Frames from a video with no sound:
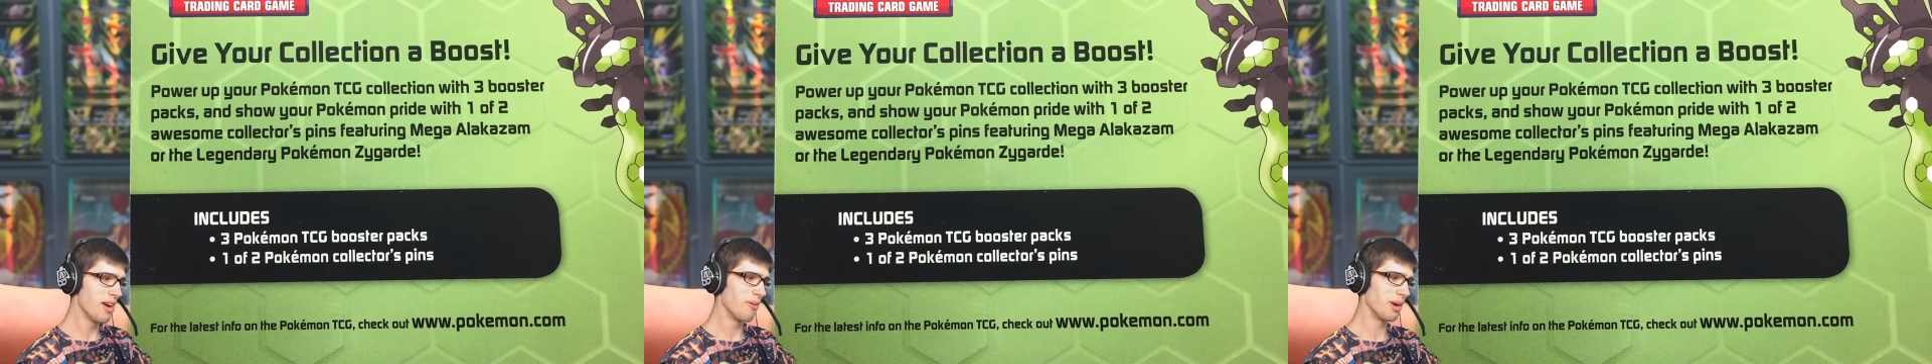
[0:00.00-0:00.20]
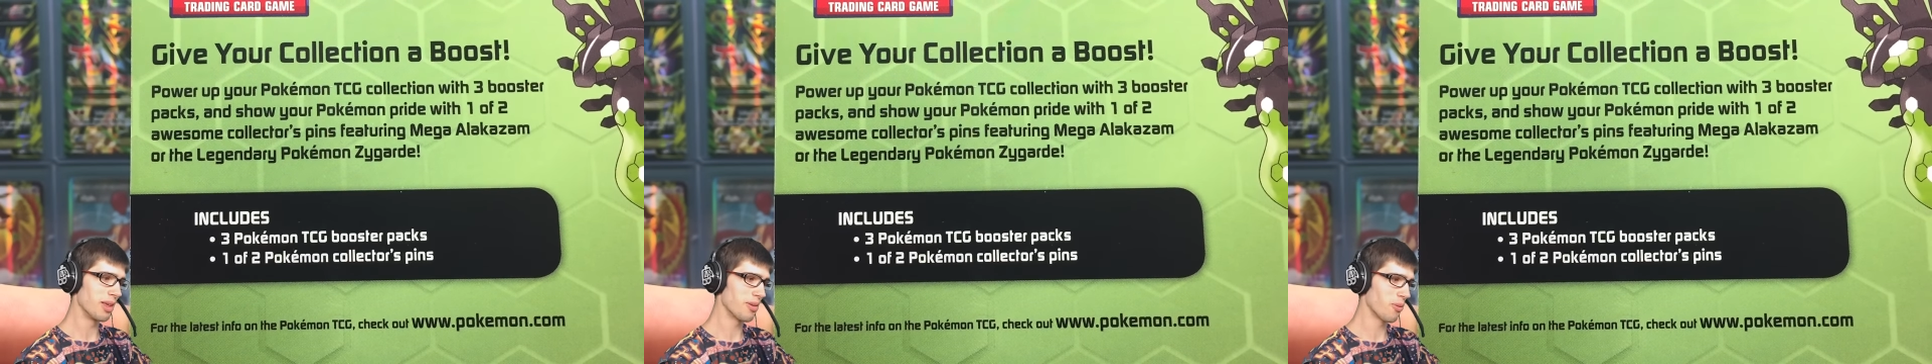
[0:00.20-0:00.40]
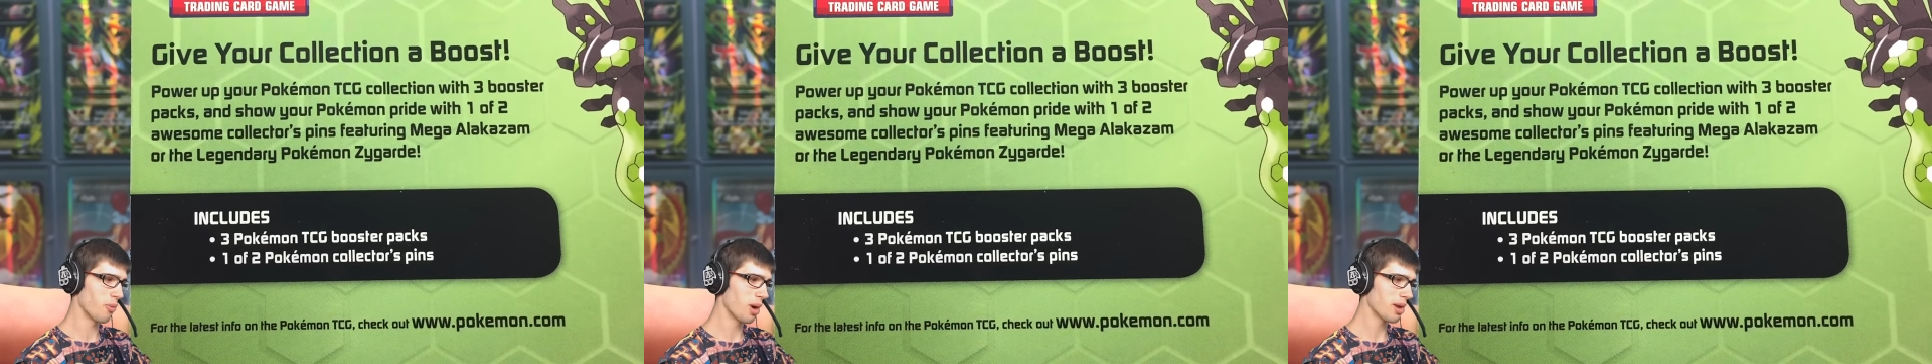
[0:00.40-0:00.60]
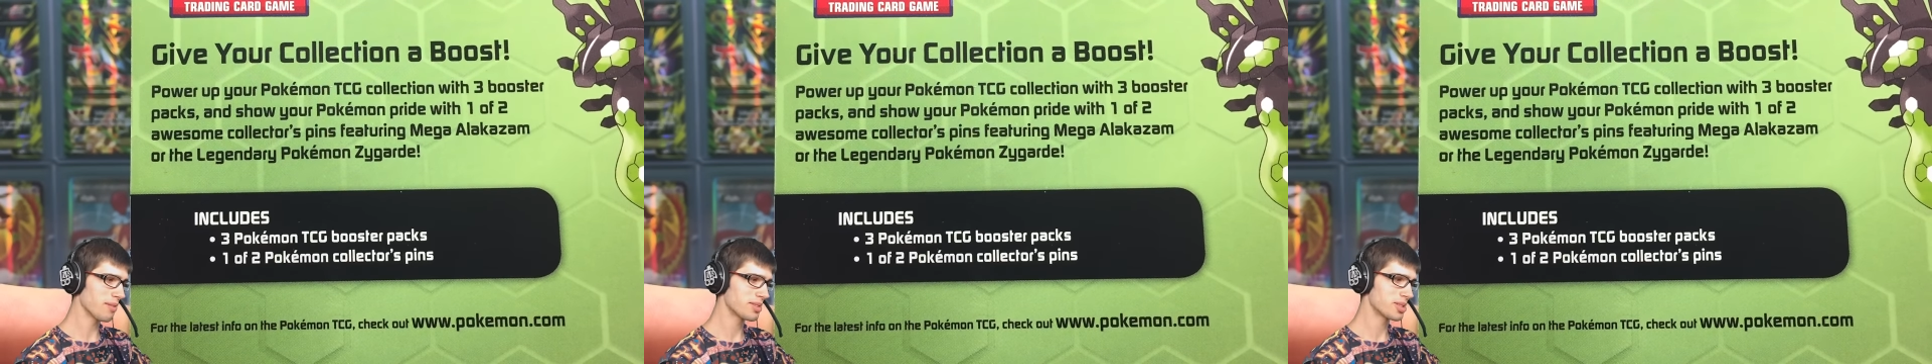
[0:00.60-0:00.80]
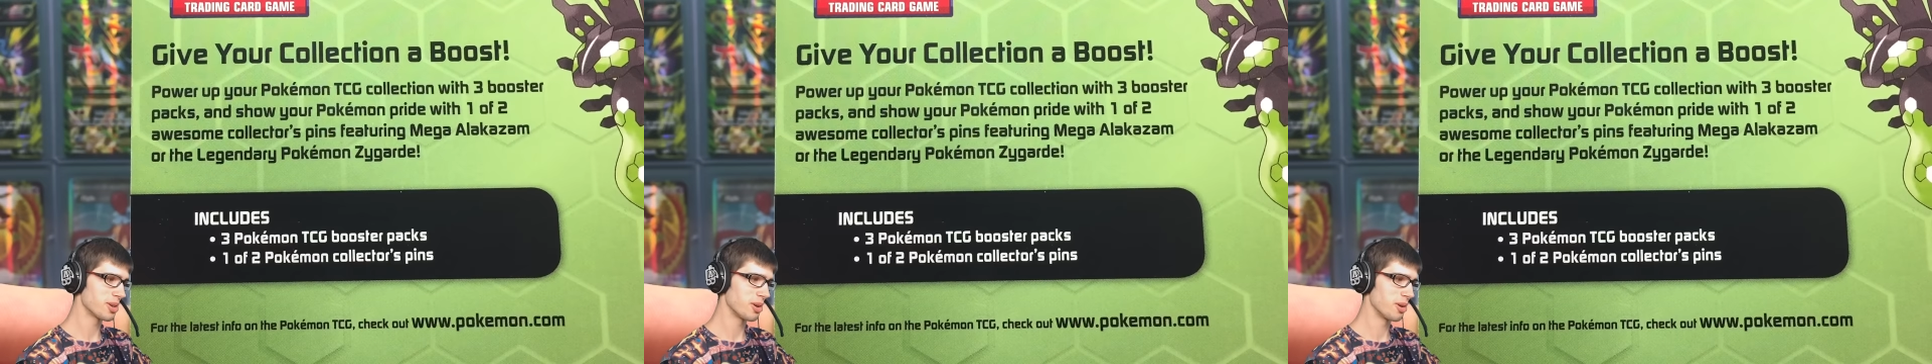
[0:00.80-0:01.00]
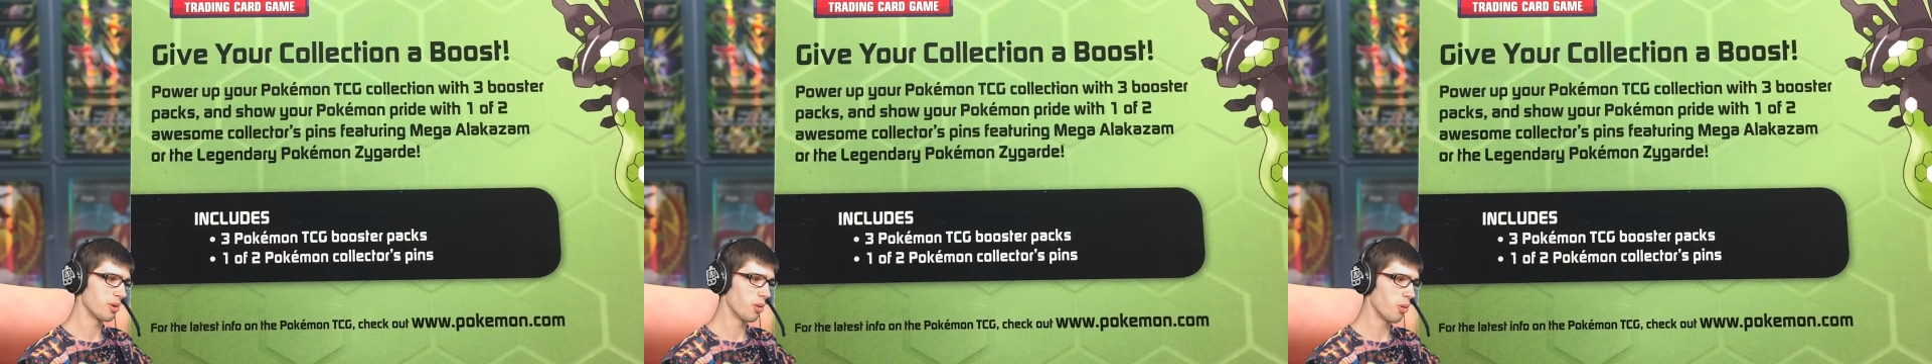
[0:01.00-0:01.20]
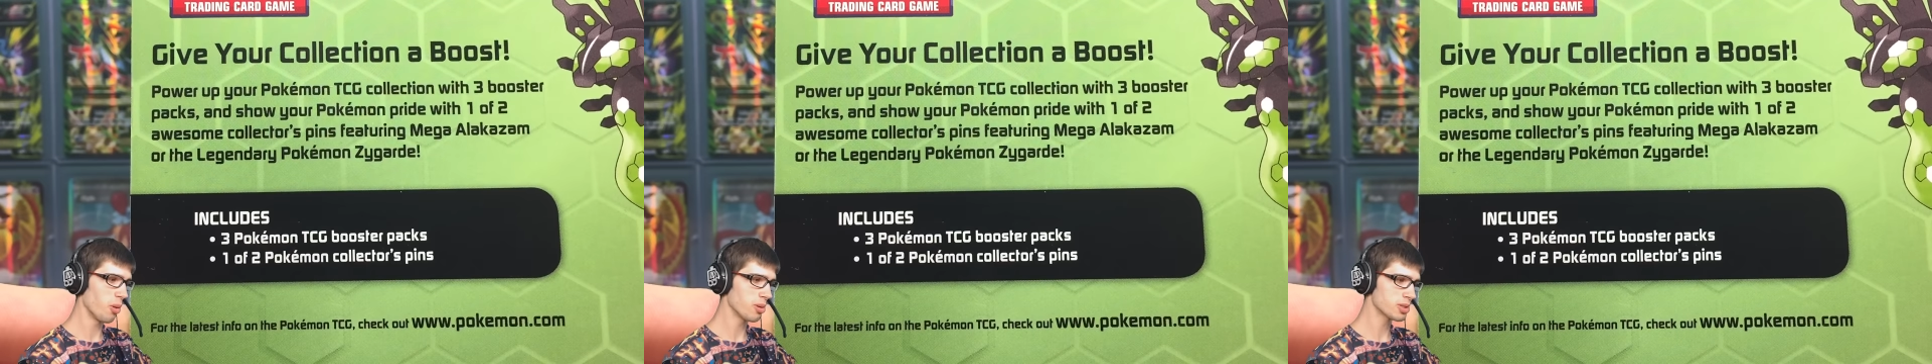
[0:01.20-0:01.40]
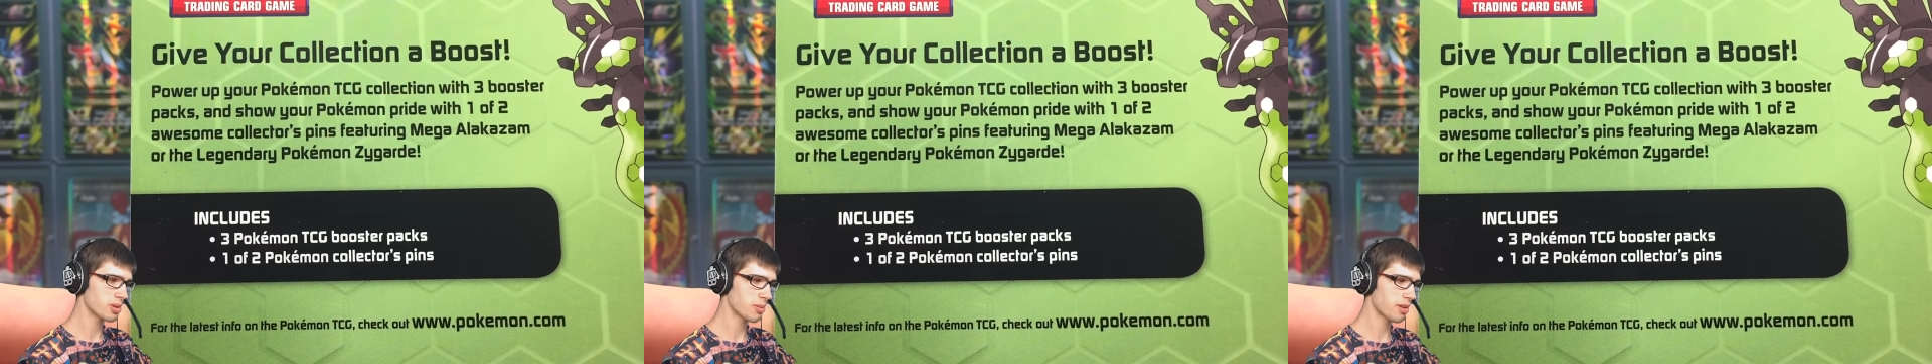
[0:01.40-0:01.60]
with 1 of 2
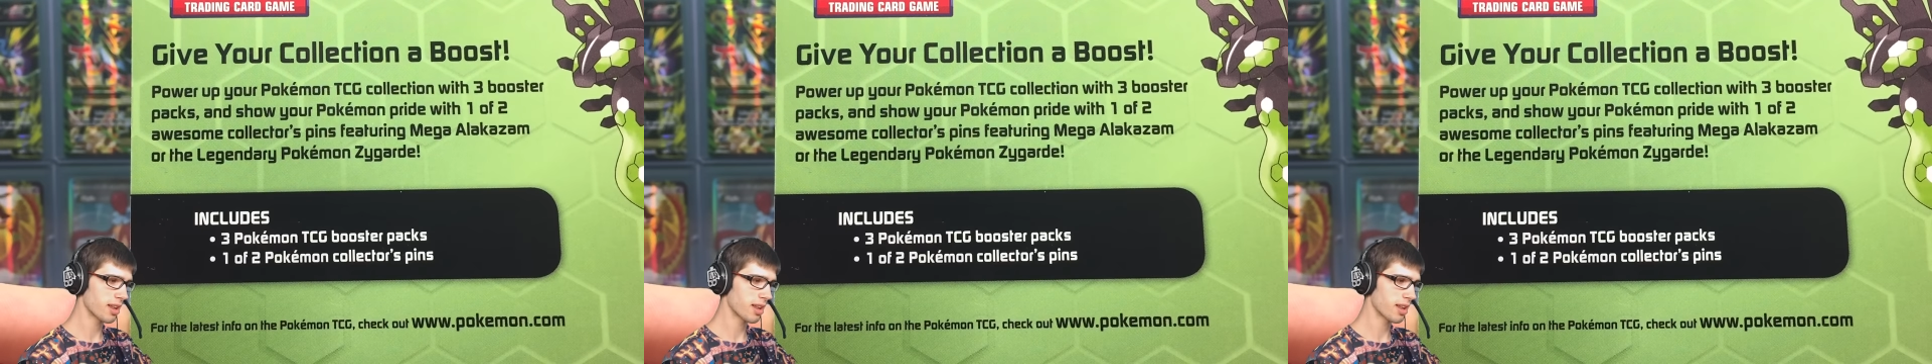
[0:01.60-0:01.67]
awesome